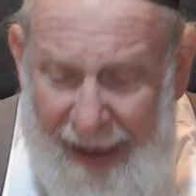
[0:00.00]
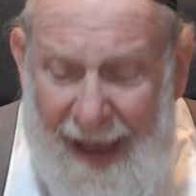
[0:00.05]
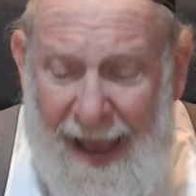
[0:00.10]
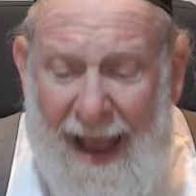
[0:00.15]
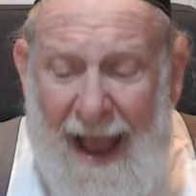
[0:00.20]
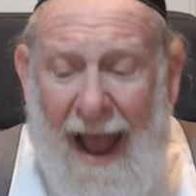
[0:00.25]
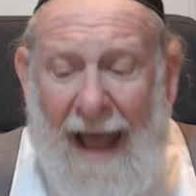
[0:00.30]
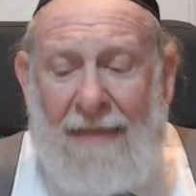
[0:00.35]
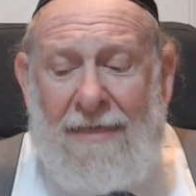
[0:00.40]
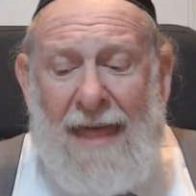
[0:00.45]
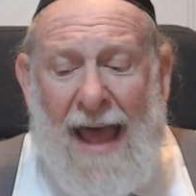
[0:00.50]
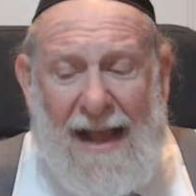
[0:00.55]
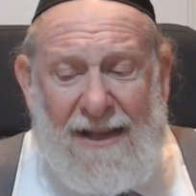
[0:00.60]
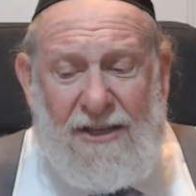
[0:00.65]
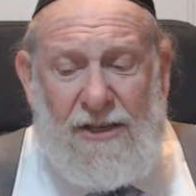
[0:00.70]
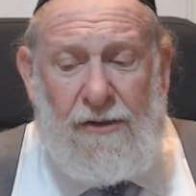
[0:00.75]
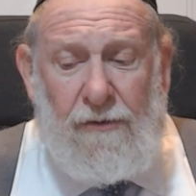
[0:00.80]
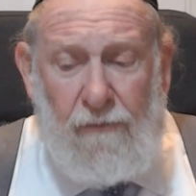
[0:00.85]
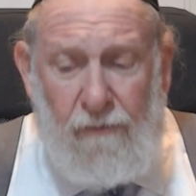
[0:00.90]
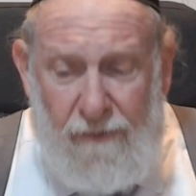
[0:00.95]
And
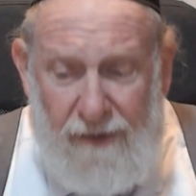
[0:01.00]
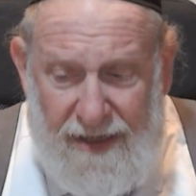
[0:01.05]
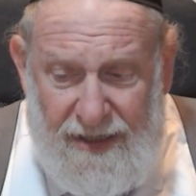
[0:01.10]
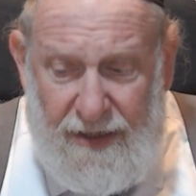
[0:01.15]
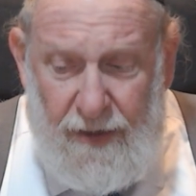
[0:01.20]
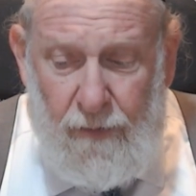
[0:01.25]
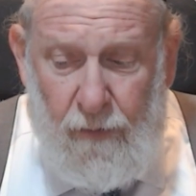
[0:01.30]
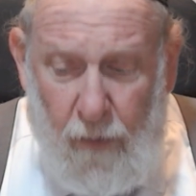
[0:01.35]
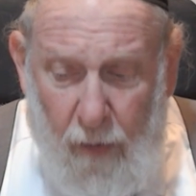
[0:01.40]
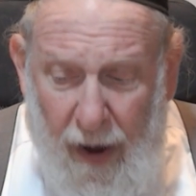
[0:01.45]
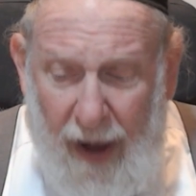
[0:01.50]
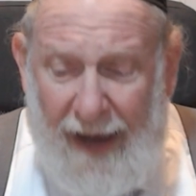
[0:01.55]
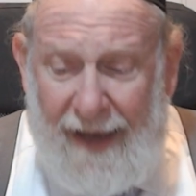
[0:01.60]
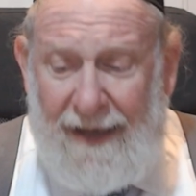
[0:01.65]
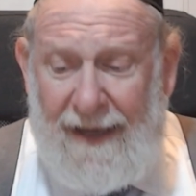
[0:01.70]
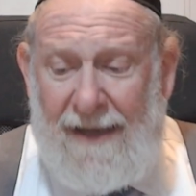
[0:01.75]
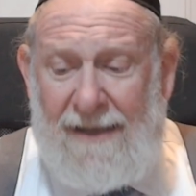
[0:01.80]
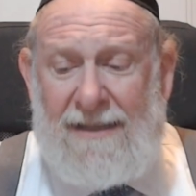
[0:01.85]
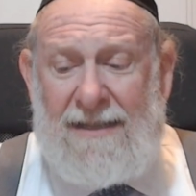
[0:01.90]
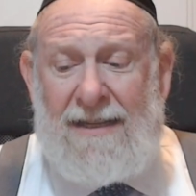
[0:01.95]
that's the reason
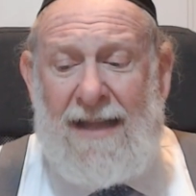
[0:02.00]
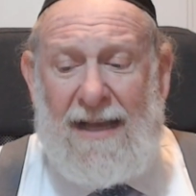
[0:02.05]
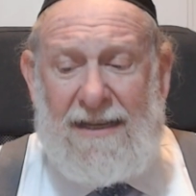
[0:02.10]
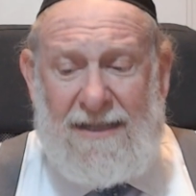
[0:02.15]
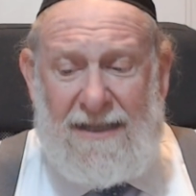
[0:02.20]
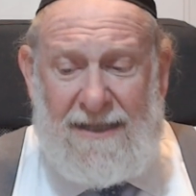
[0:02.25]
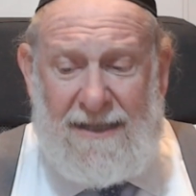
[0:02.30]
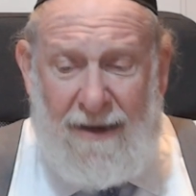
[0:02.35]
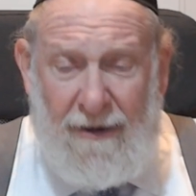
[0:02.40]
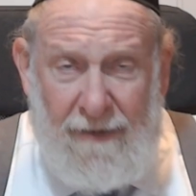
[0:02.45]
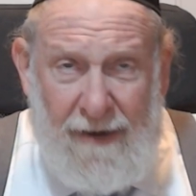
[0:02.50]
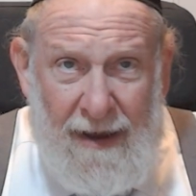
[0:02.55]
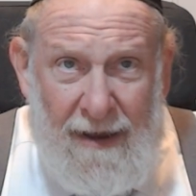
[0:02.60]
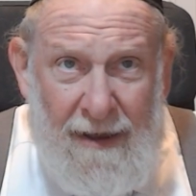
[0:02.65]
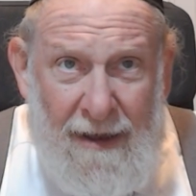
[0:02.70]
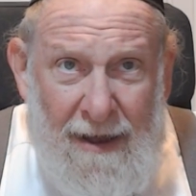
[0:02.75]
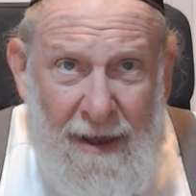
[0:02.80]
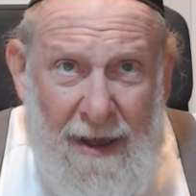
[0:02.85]
why it's necessary,